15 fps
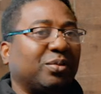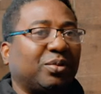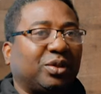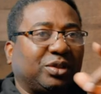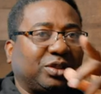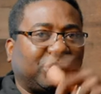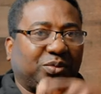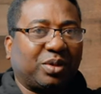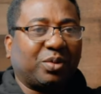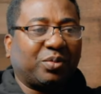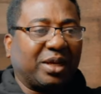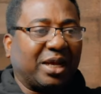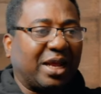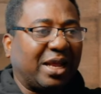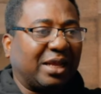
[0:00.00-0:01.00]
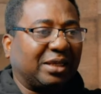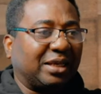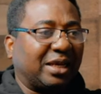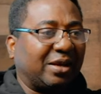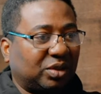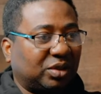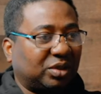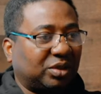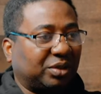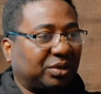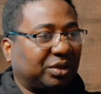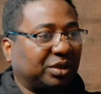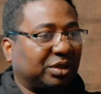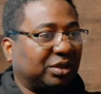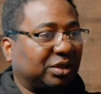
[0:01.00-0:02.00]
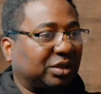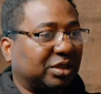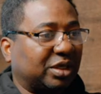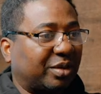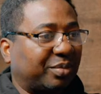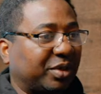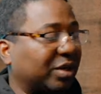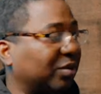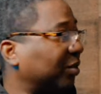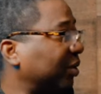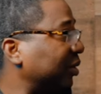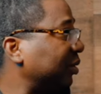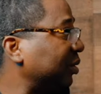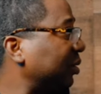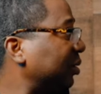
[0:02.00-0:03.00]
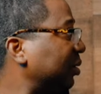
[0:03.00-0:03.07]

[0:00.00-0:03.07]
one is where we are now. So this is camera one,